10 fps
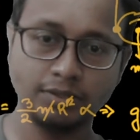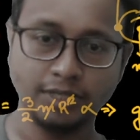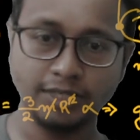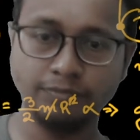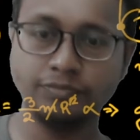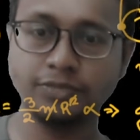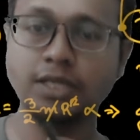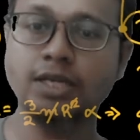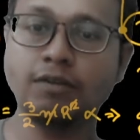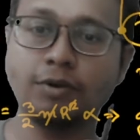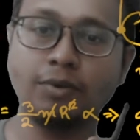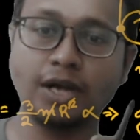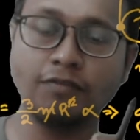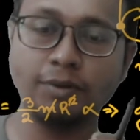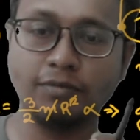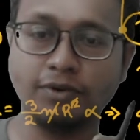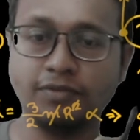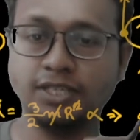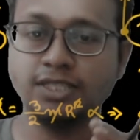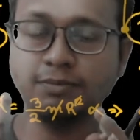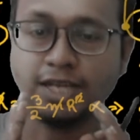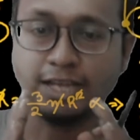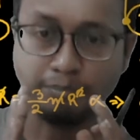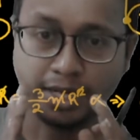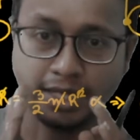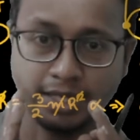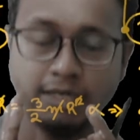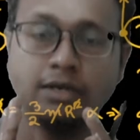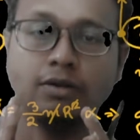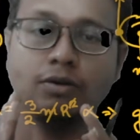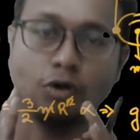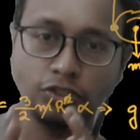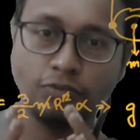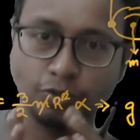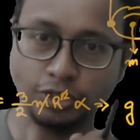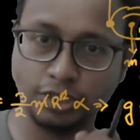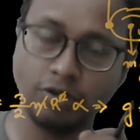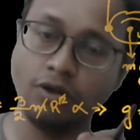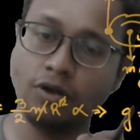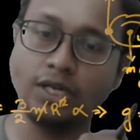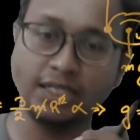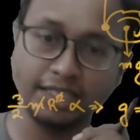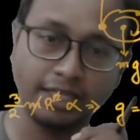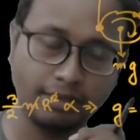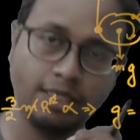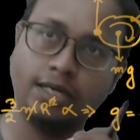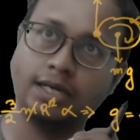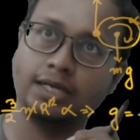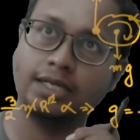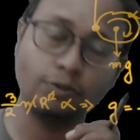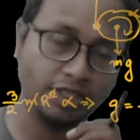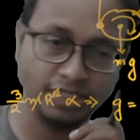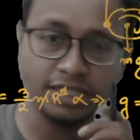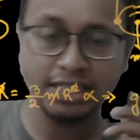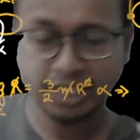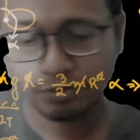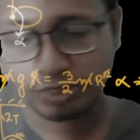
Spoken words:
Okay. Now, from ground frame of reference, if I apply laws of motion or linear equations, linear